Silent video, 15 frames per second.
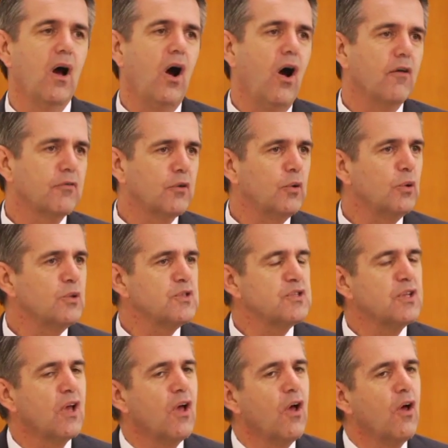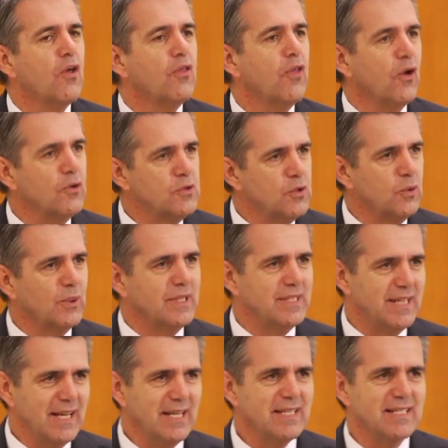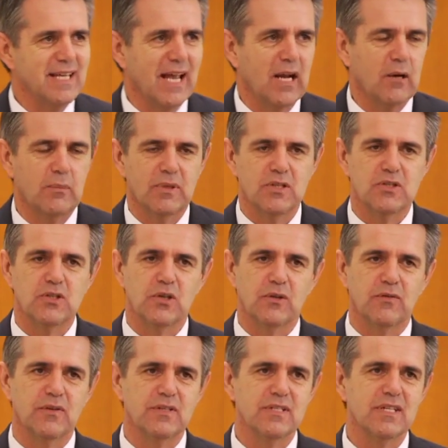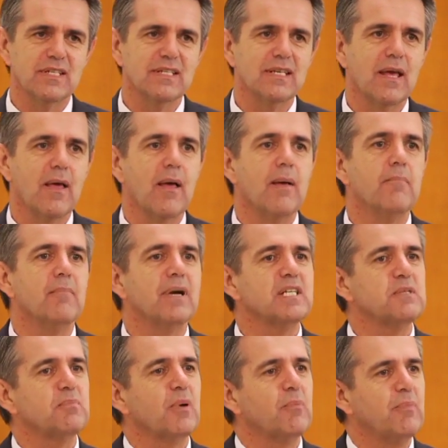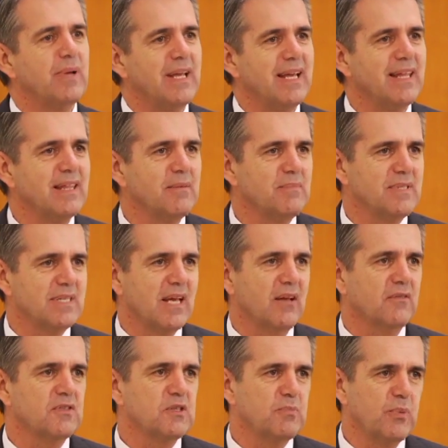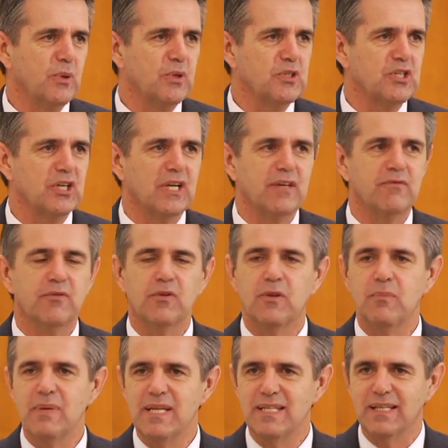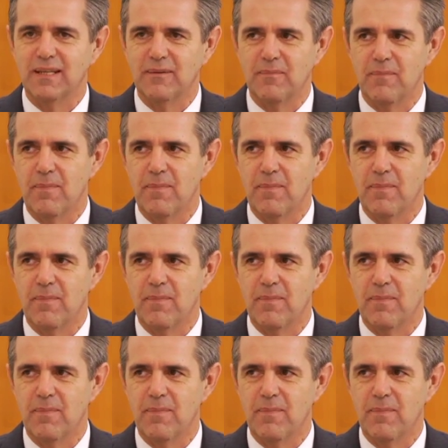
Of course, those who attend sacrament services must prepare themselves spiritually for the meeting.